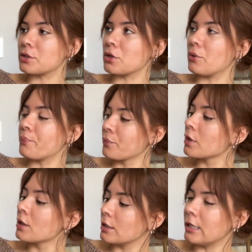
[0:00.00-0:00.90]
So
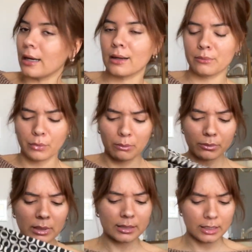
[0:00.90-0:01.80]
yeah, I'm
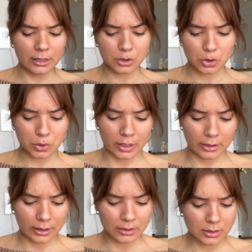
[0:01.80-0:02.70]
excited to try
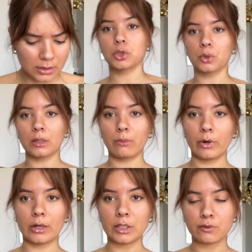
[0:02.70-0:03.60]
that. The shirt that I'm
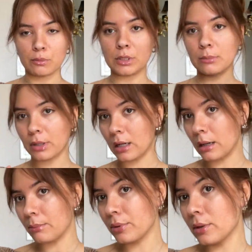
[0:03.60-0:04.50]
wearing is from Depop,